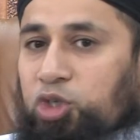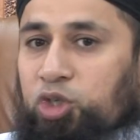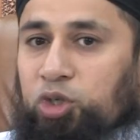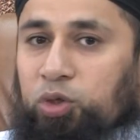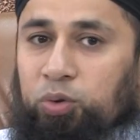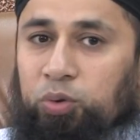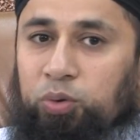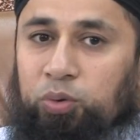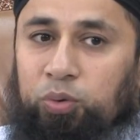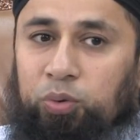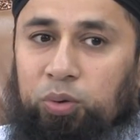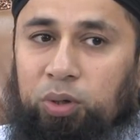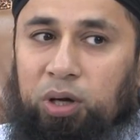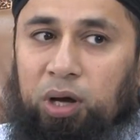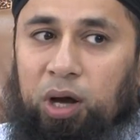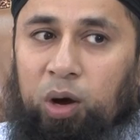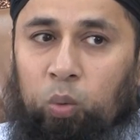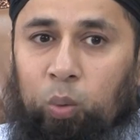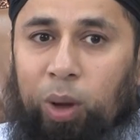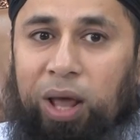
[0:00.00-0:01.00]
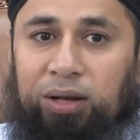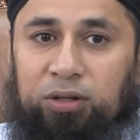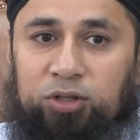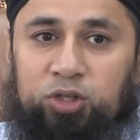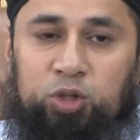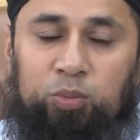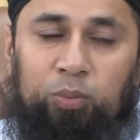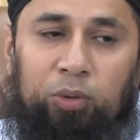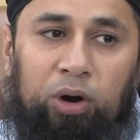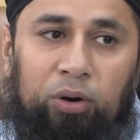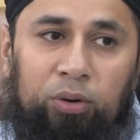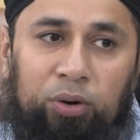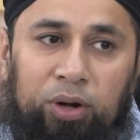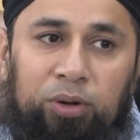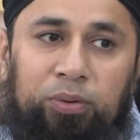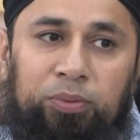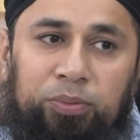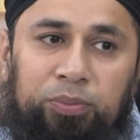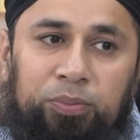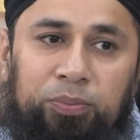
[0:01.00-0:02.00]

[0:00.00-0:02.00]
to a well tomorrow,